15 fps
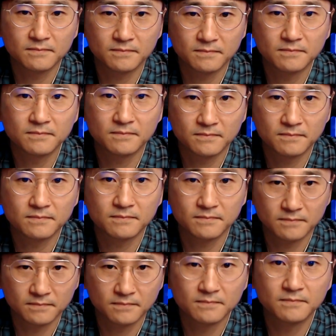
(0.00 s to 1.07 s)

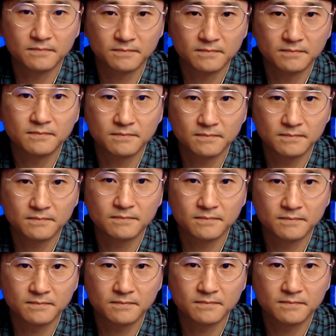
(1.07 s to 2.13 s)

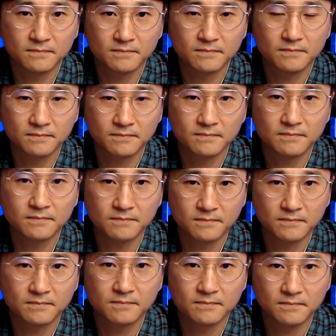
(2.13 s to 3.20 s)

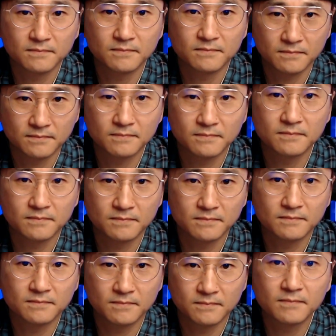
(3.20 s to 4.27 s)

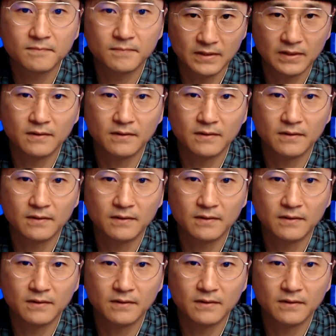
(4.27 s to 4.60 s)
No words are spoken by the person on screen.